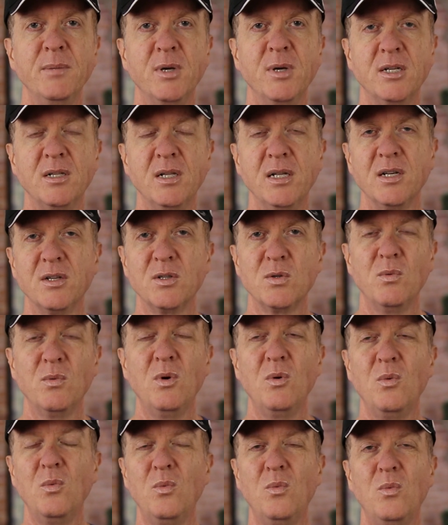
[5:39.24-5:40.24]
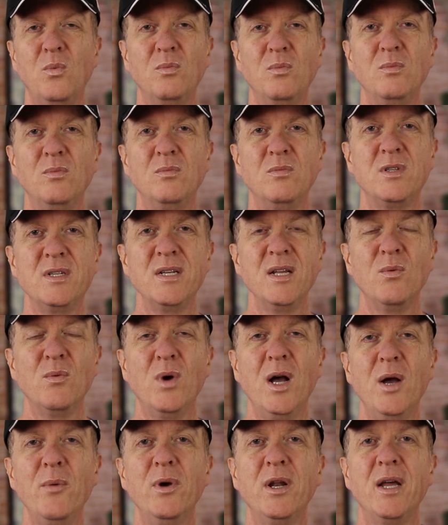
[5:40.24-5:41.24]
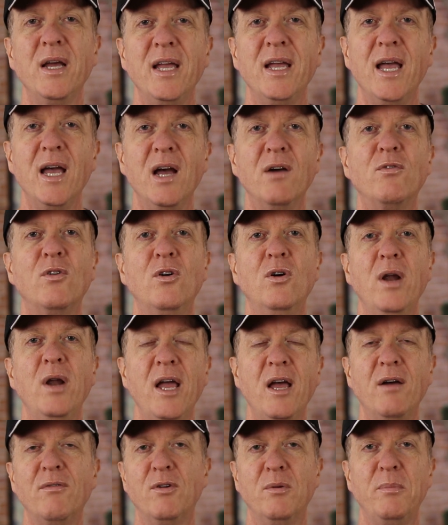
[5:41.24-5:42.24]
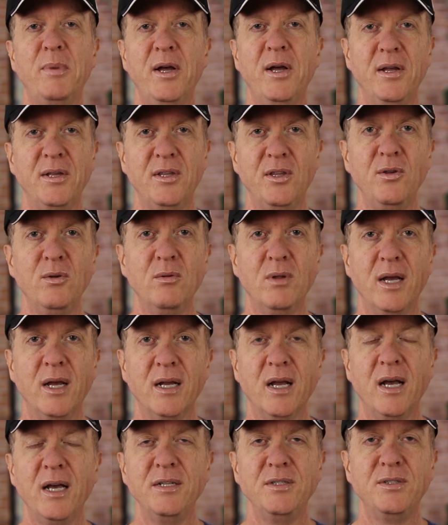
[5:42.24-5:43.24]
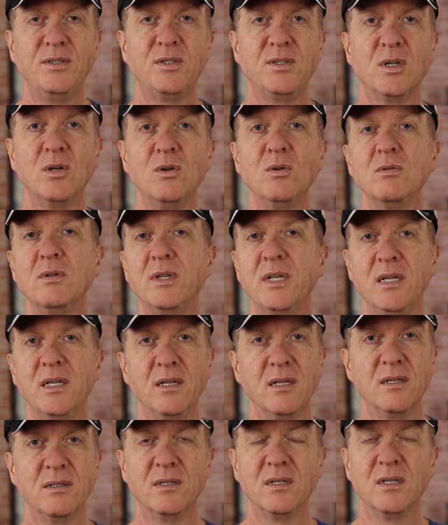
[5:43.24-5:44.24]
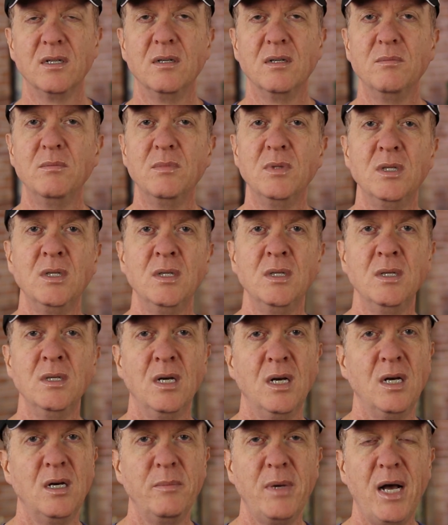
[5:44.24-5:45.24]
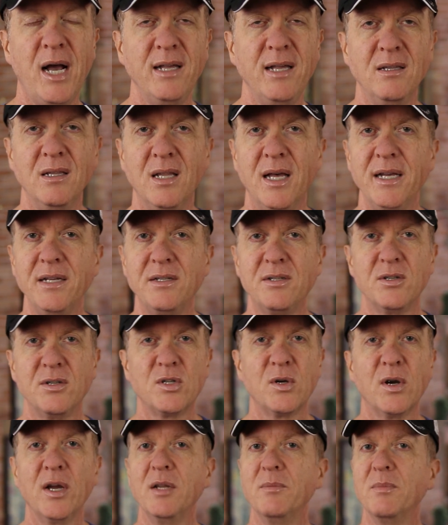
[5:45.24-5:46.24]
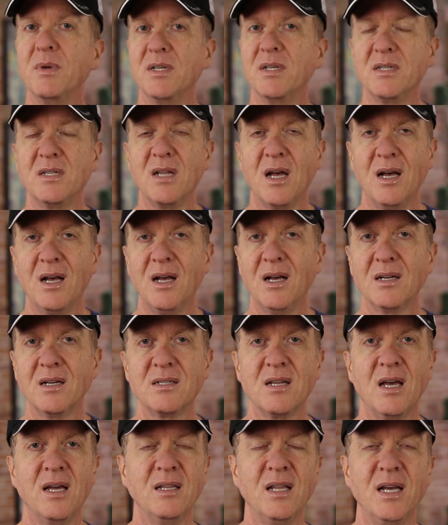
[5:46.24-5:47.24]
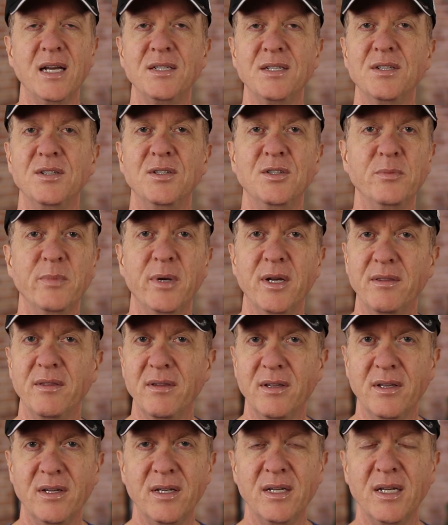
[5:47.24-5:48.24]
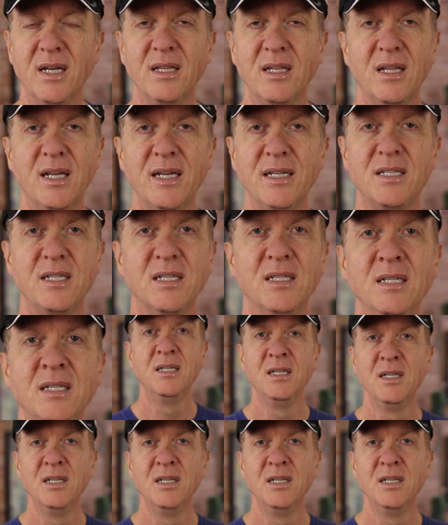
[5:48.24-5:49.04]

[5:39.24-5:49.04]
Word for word: And my client goes, well, Stan, why would I ever buy a QLAC? I don't need income. I like to trade my stocks. I like to do my thing. I like to,